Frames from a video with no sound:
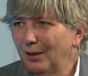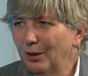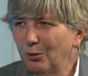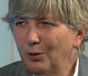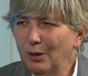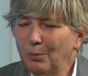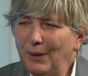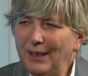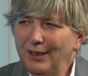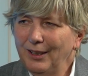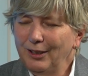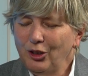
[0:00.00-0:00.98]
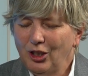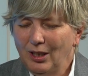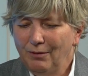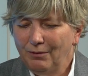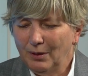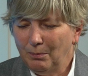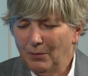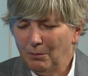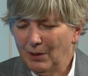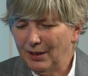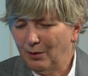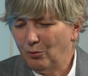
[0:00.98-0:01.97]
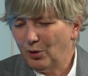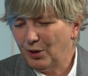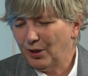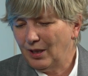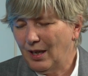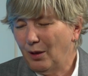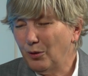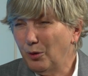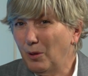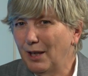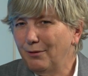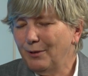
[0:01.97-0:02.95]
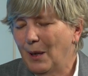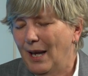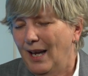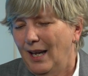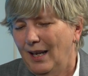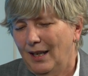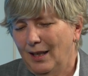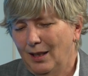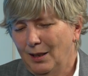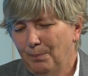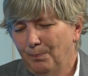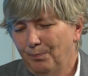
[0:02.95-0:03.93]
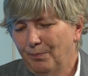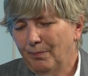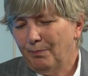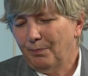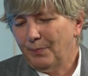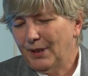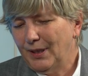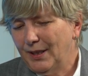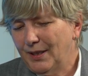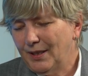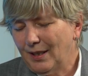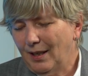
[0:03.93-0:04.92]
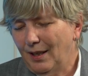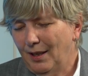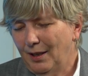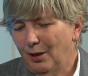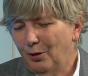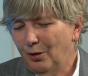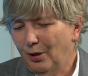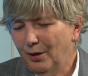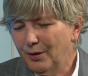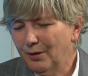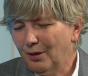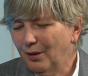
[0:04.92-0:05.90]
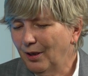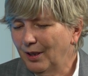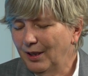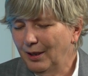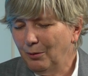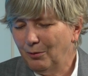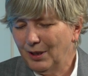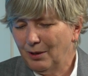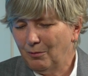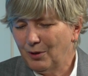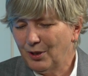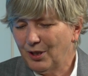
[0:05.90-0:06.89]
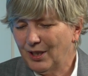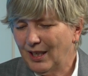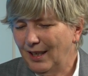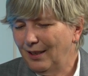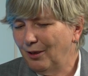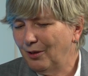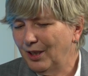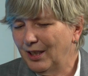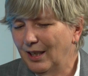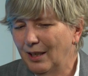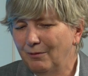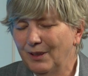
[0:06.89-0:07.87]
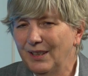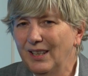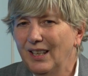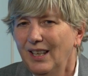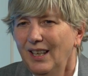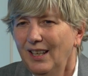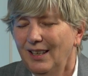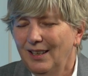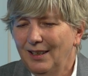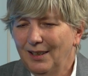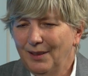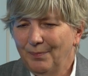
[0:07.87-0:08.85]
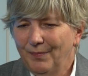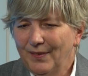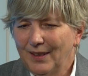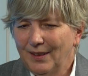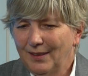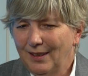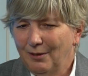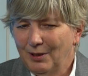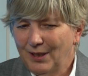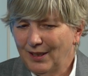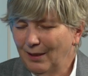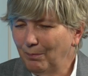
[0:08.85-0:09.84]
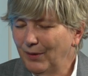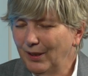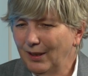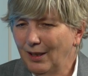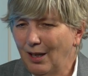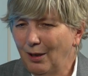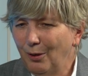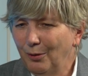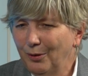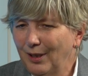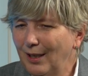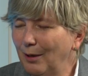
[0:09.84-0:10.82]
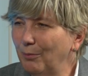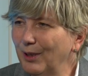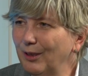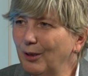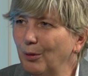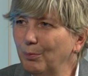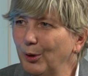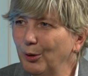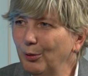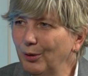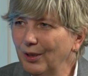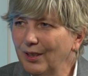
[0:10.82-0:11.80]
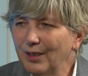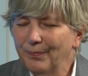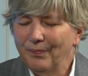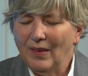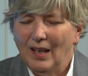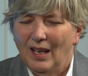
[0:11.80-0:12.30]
local banking chief, and my mother was a housewife. But I learned early, when I was 10 or 11, that there is something out there with computers.